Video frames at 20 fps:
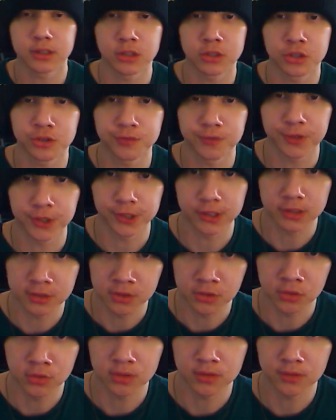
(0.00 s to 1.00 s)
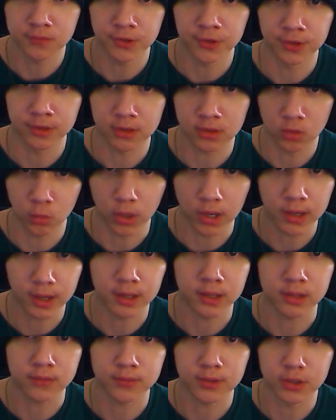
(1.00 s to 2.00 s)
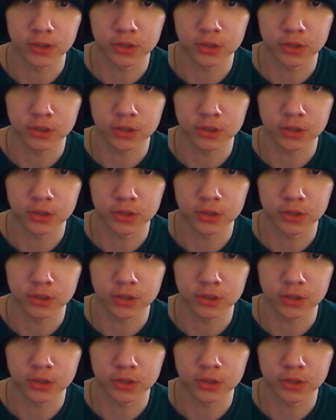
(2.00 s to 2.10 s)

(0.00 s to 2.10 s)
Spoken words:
also very cute, very kawaii, very